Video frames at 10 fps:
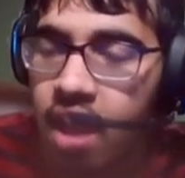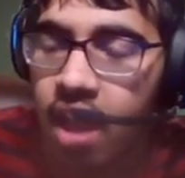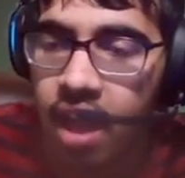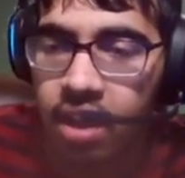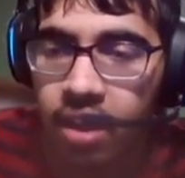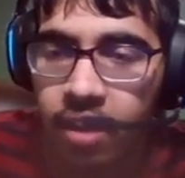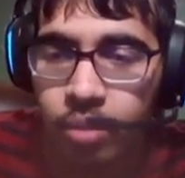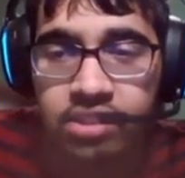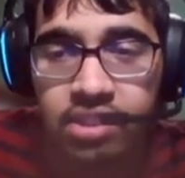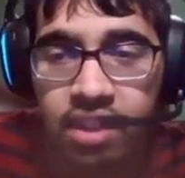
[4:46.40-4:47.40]
And
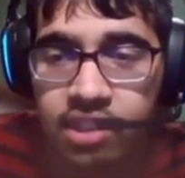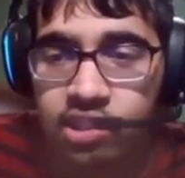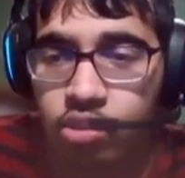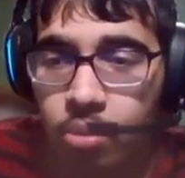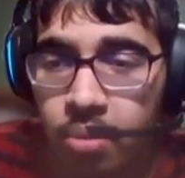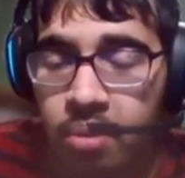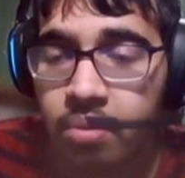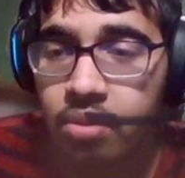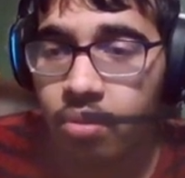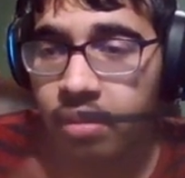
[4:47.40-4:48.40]
like I said, guys, so
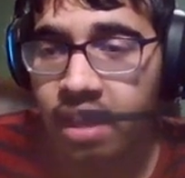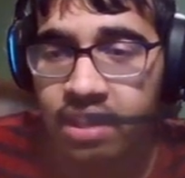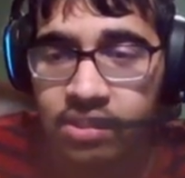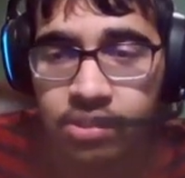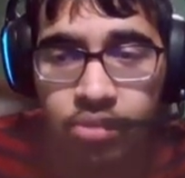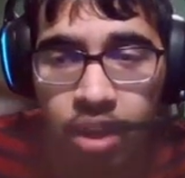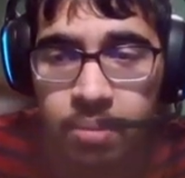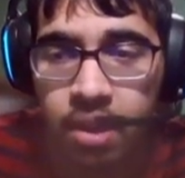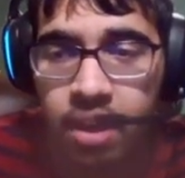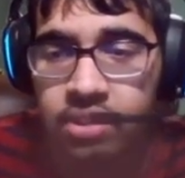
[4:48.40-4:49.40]
remember to like and
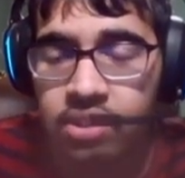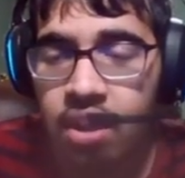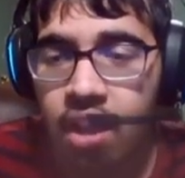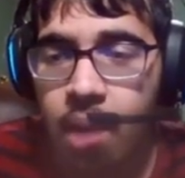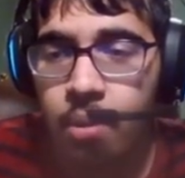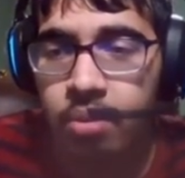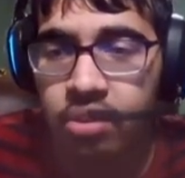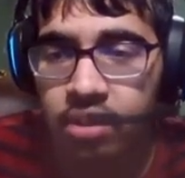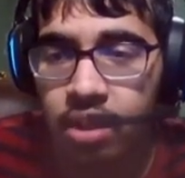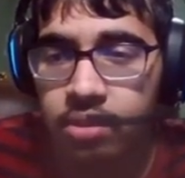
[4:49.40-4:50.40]
subscribe, guys. Comment below
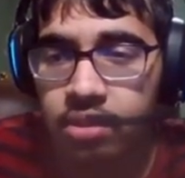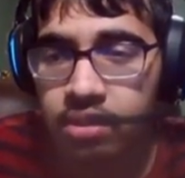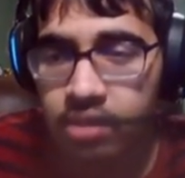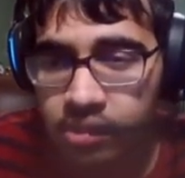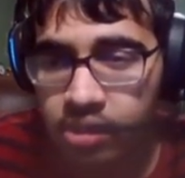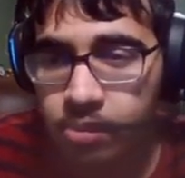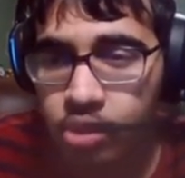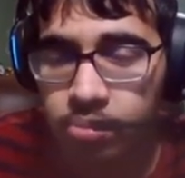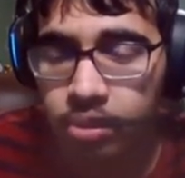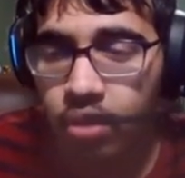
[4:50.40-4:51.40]
the thoughts comments
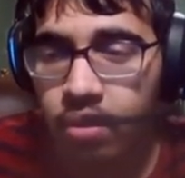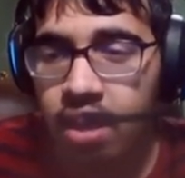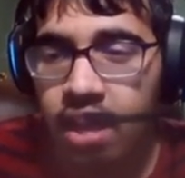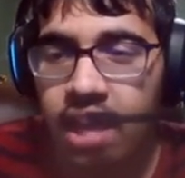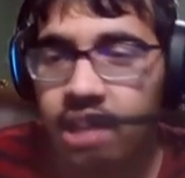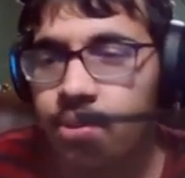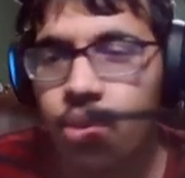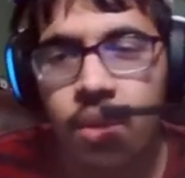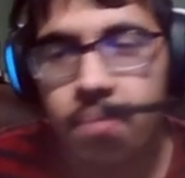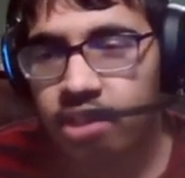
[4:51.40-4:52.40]
below. And let me know
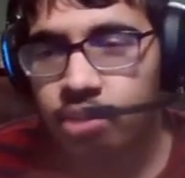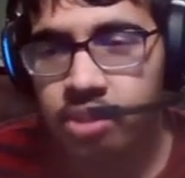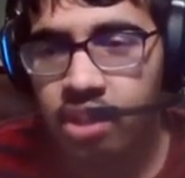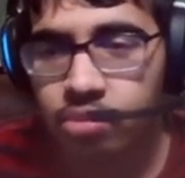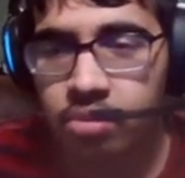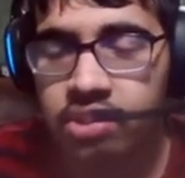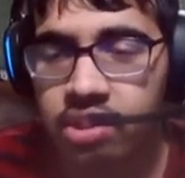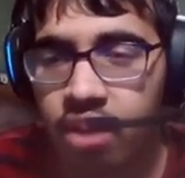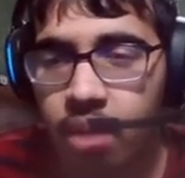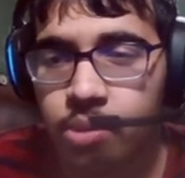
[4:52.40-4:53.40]
what matchups you guys want to see in
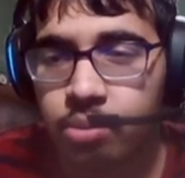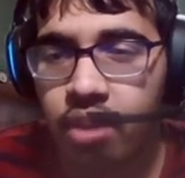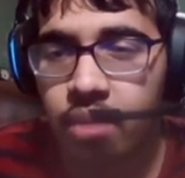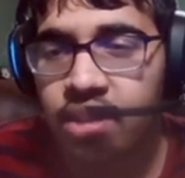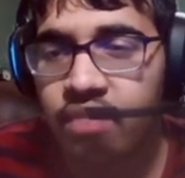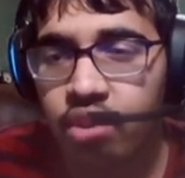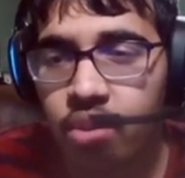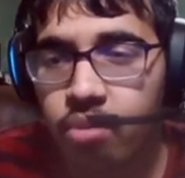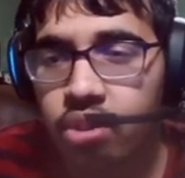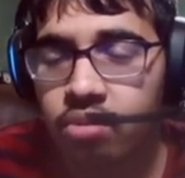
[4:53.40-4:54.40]
the comments below. I'm definitely going
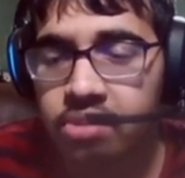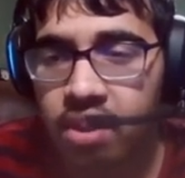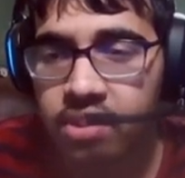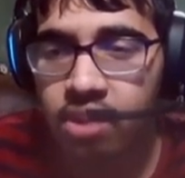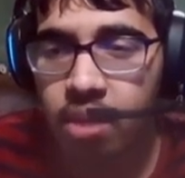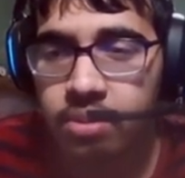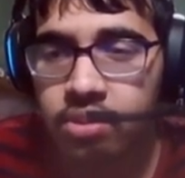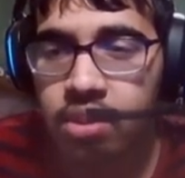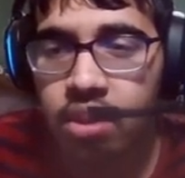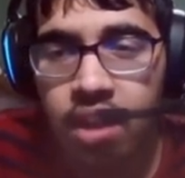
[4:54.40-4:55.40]
to read those guys' comments.
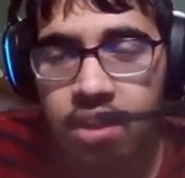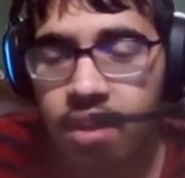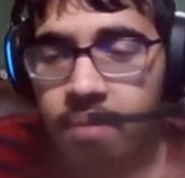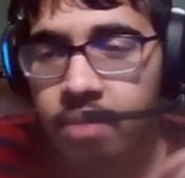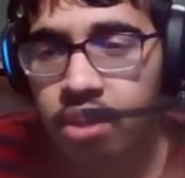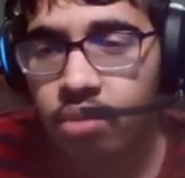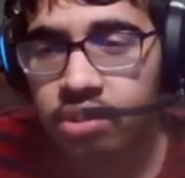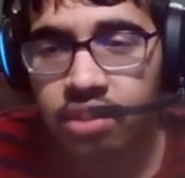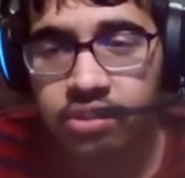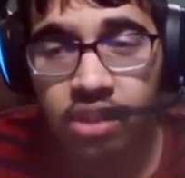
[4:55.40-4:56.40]
And yeah,
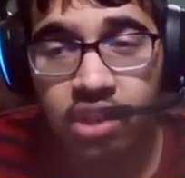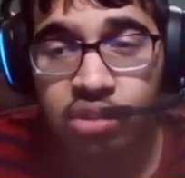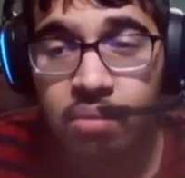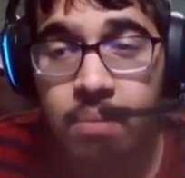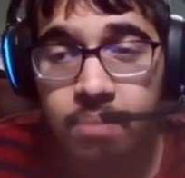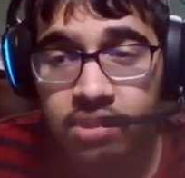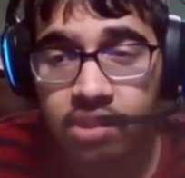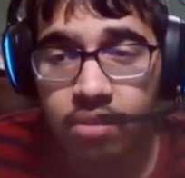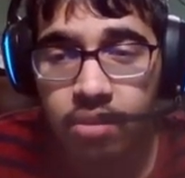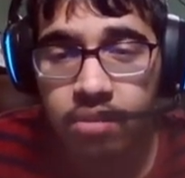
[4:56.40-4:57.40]
anyways, I'll see you guys later, man. Peace out.